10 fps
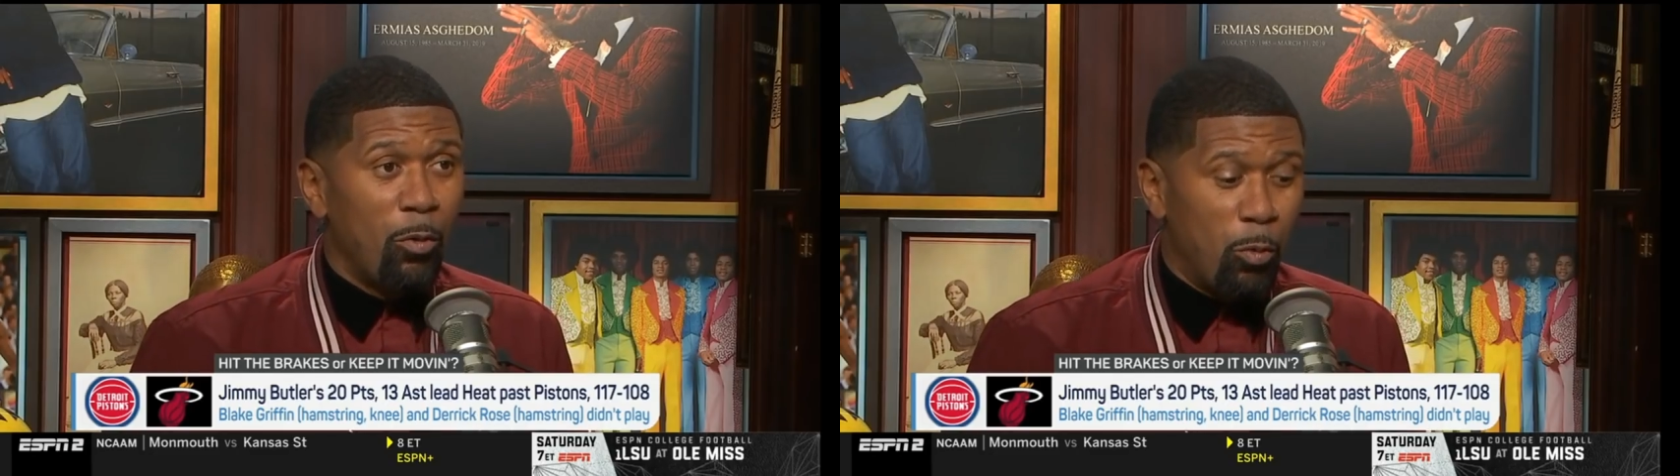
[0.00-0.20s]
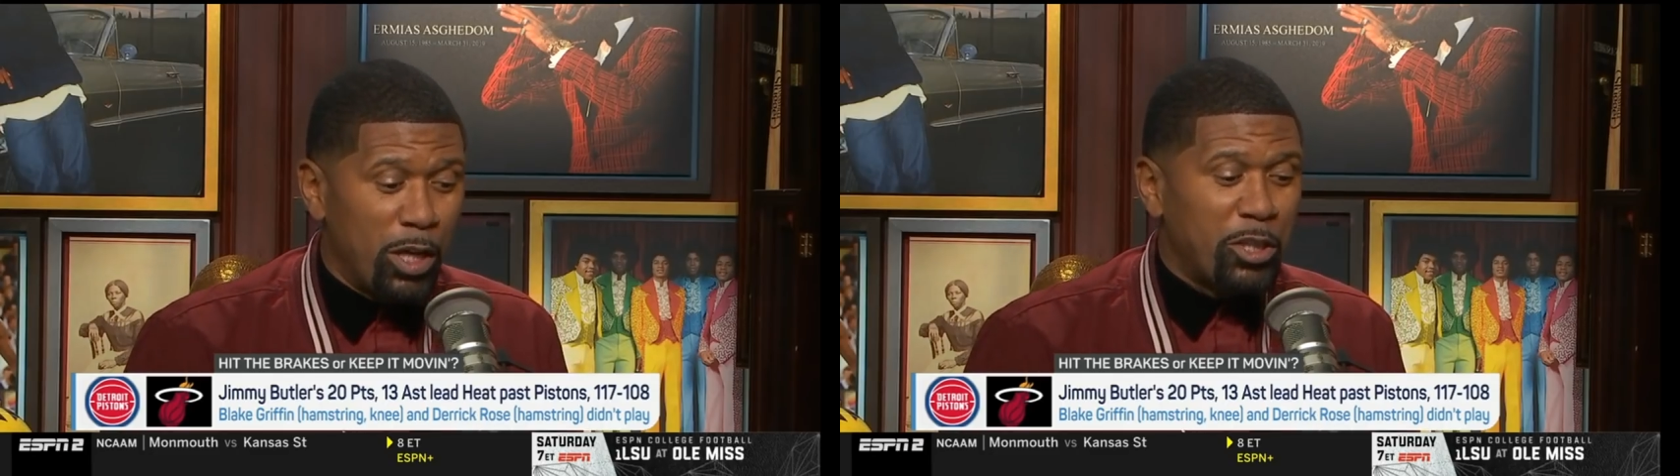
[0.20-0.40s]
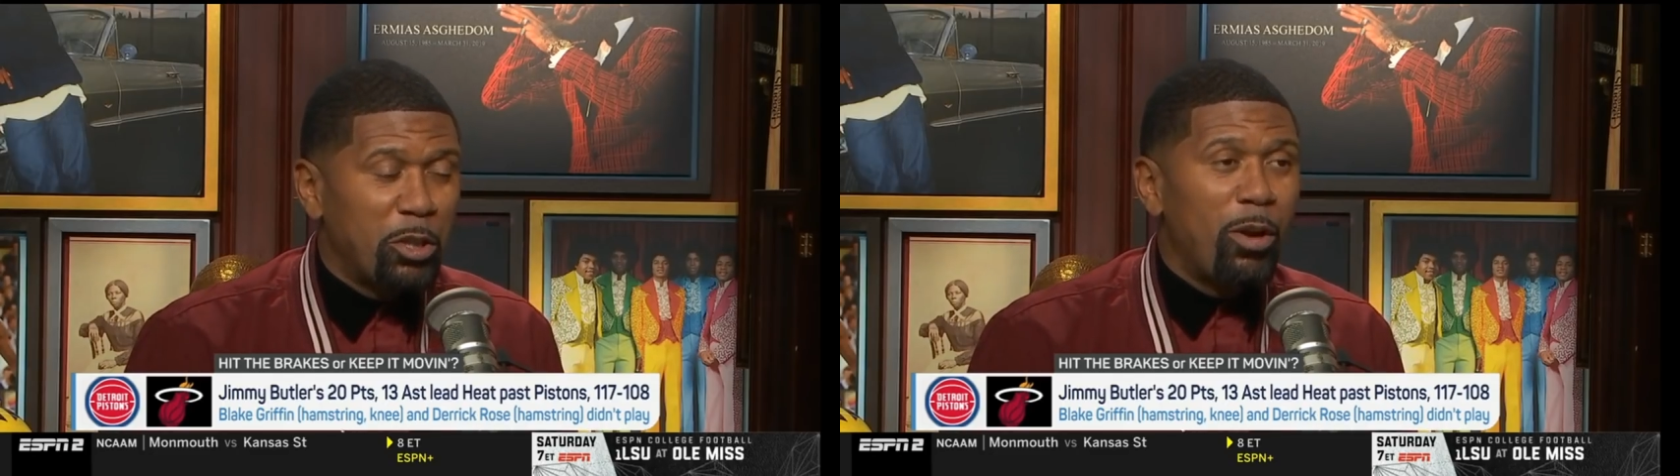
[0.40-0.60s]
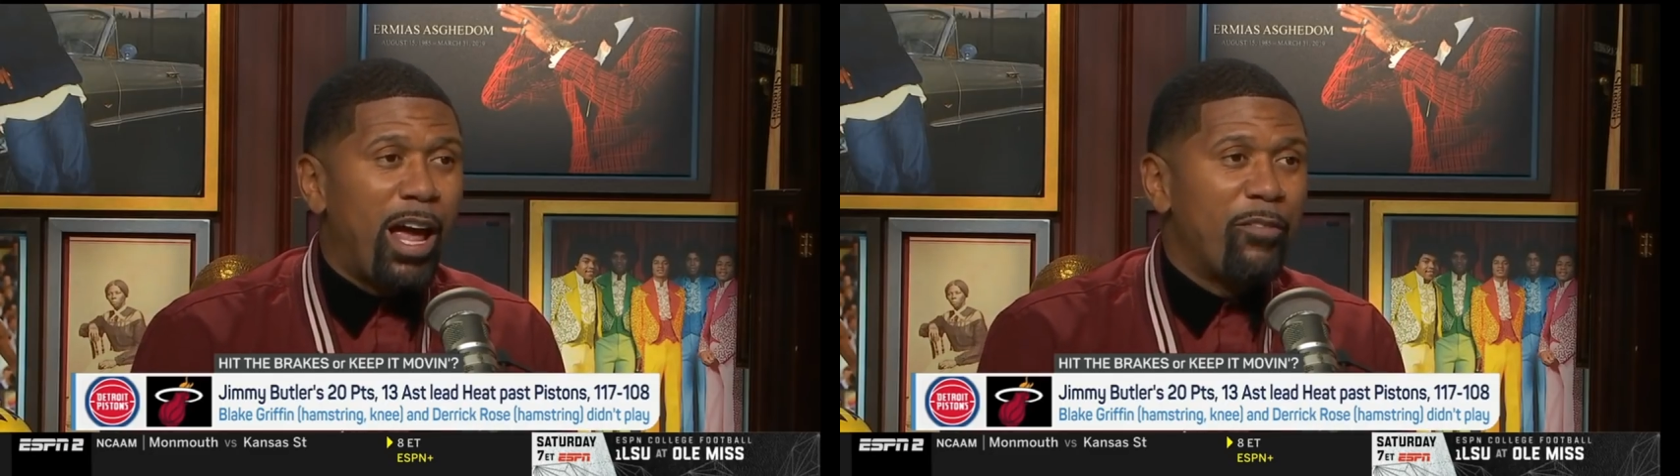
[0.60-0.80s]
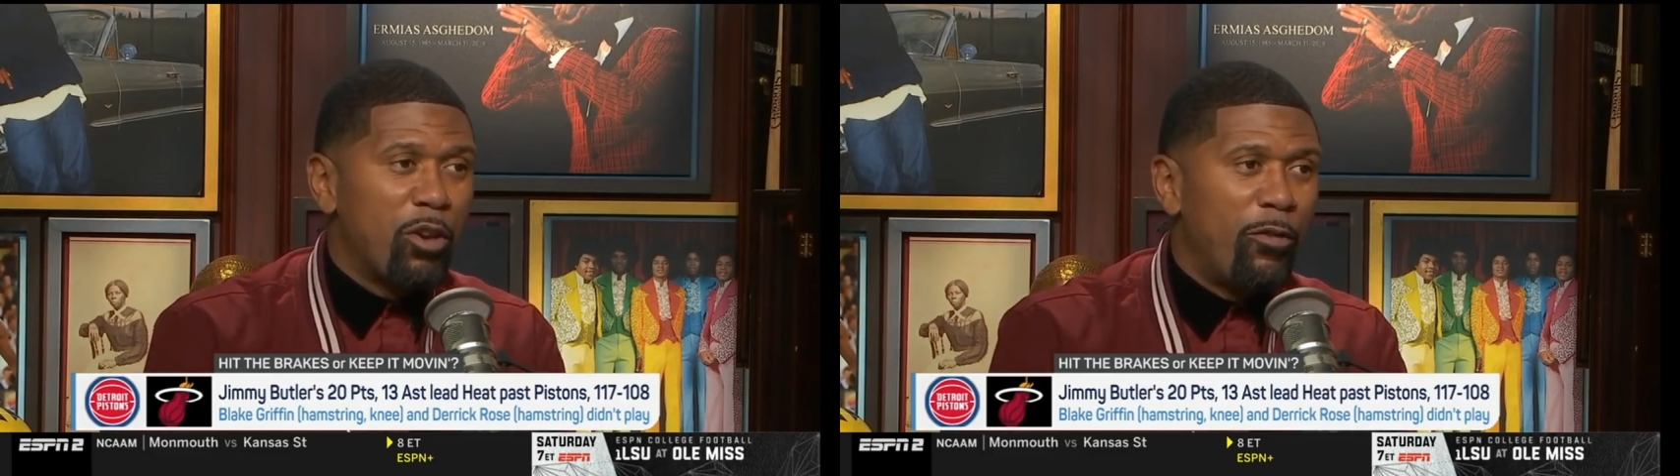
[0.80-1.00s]
Once you
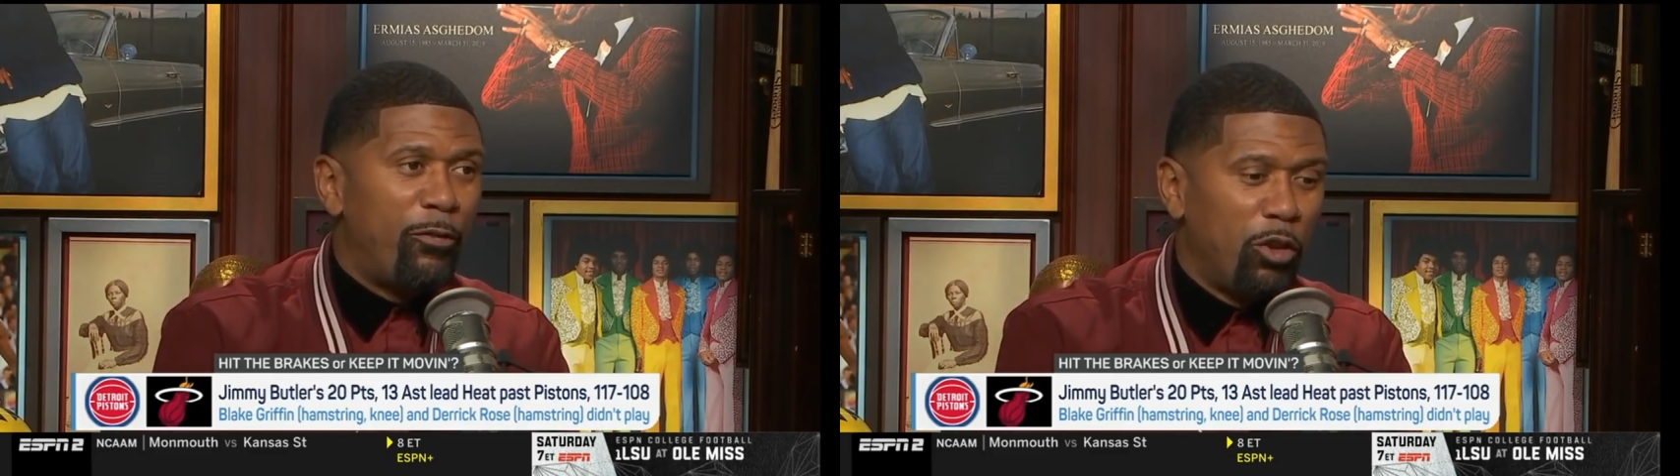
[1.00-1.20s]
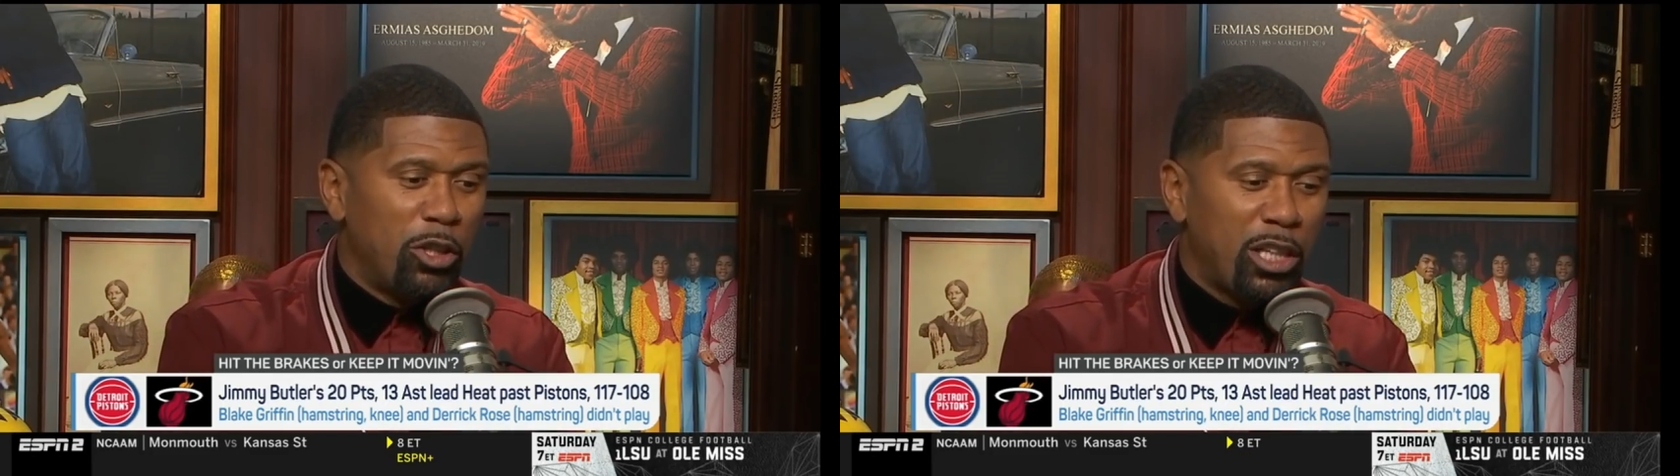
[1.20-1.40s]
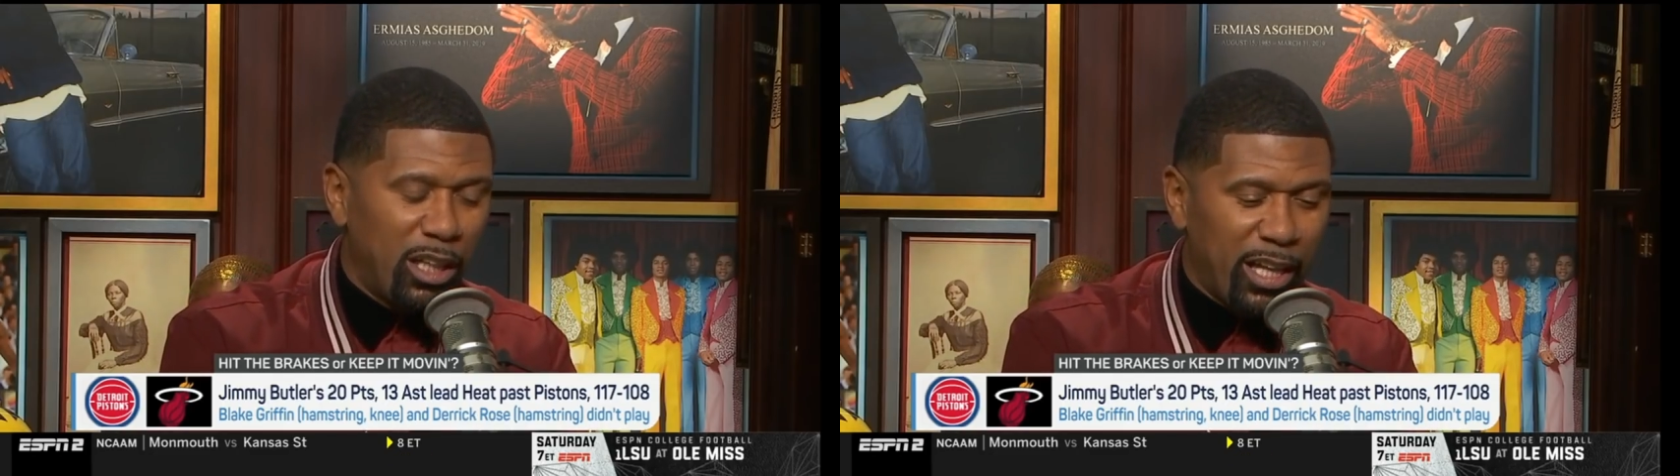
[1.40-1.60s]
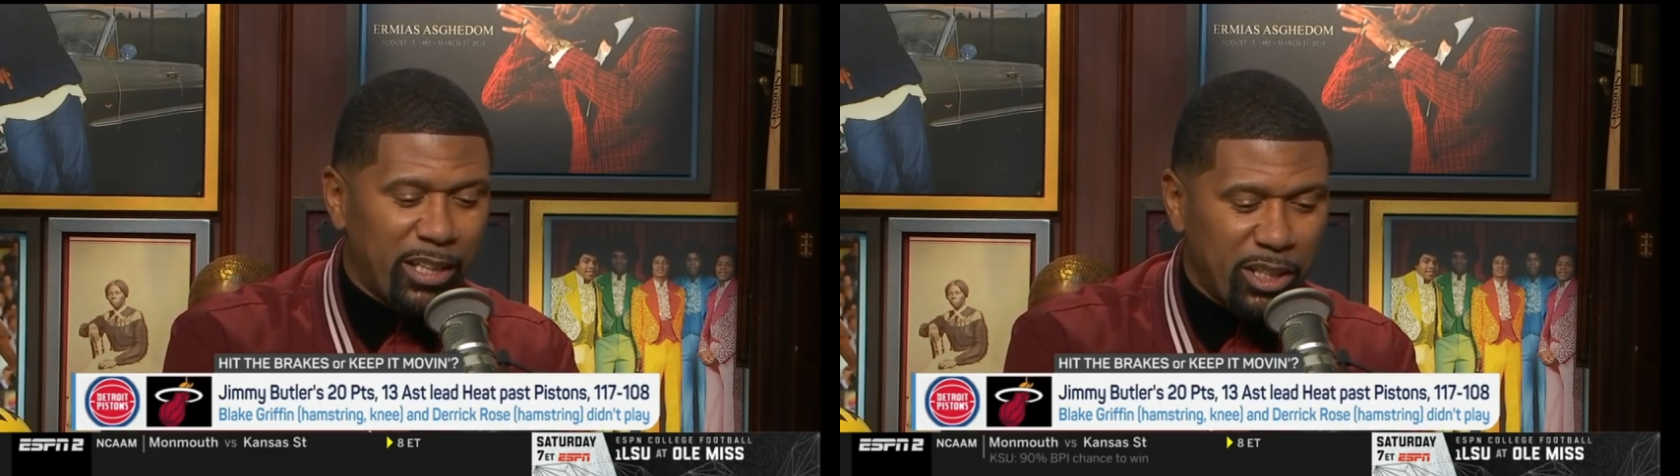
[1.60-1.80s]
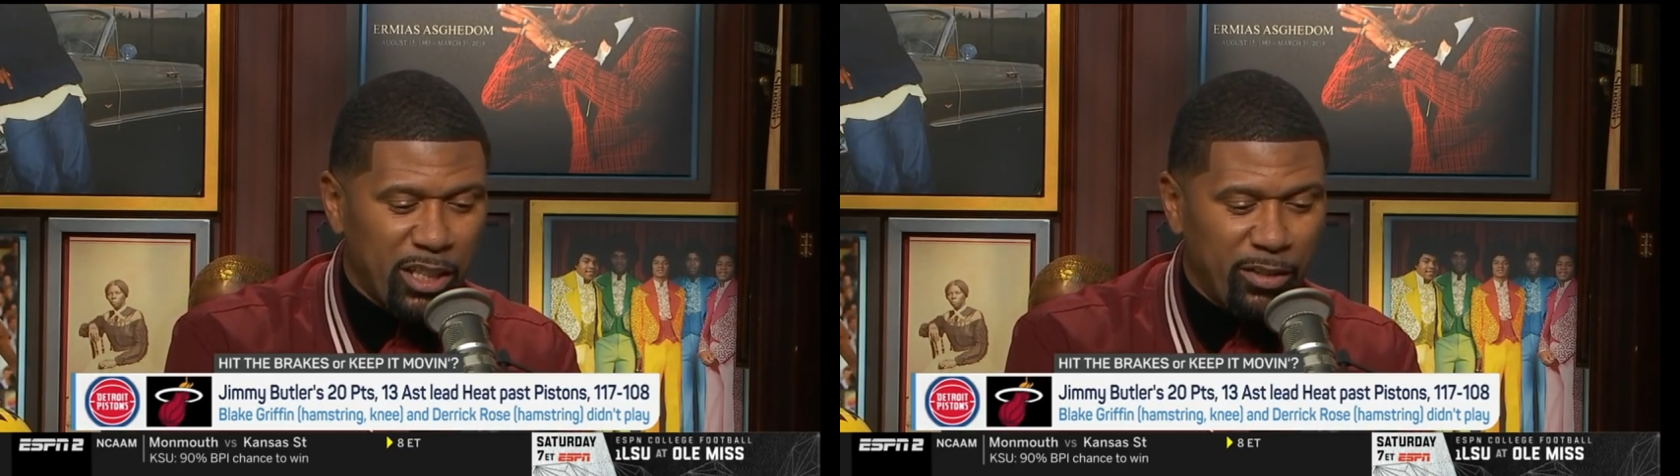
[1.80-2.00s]
have your full
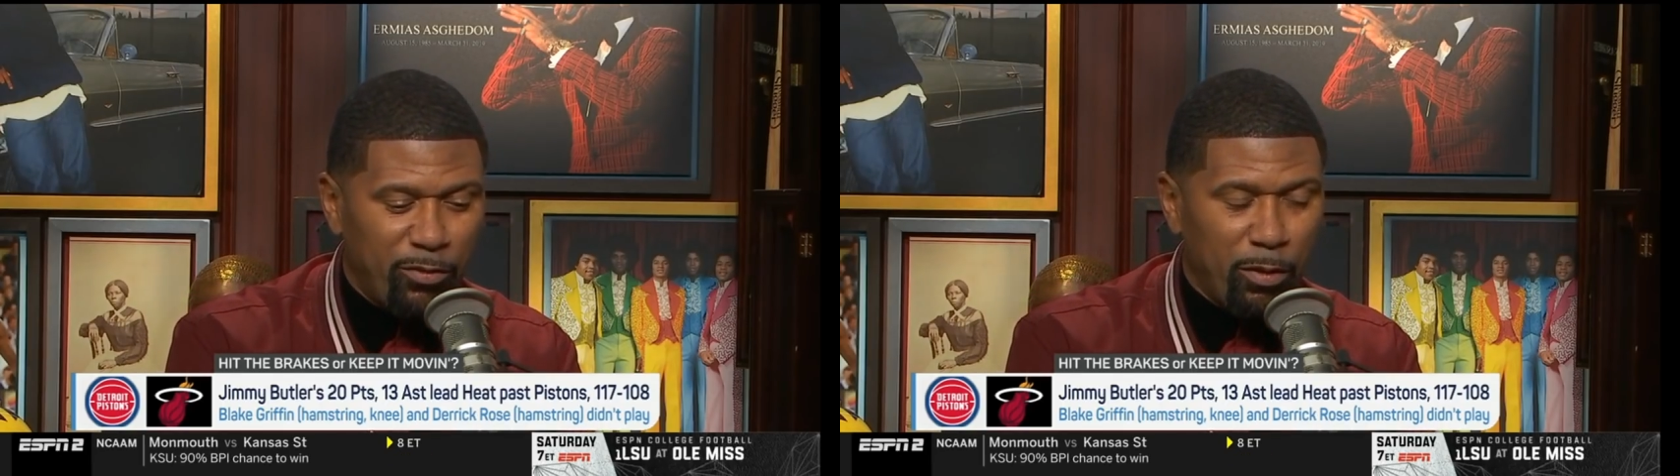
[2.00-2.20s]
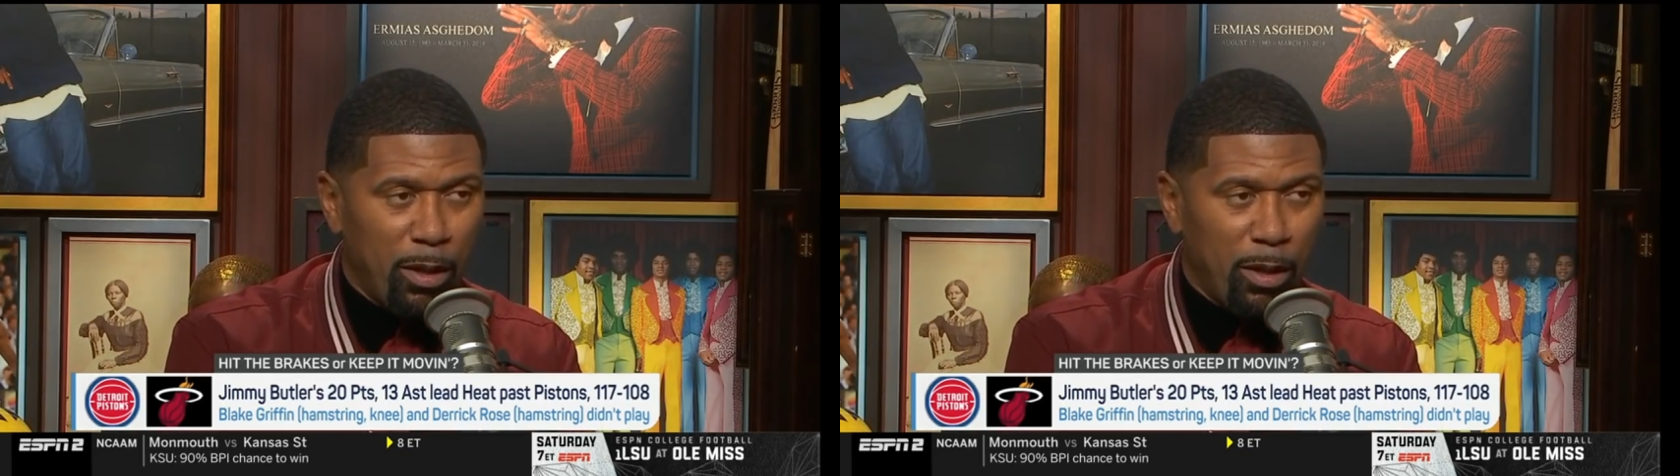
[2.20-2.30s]
collection of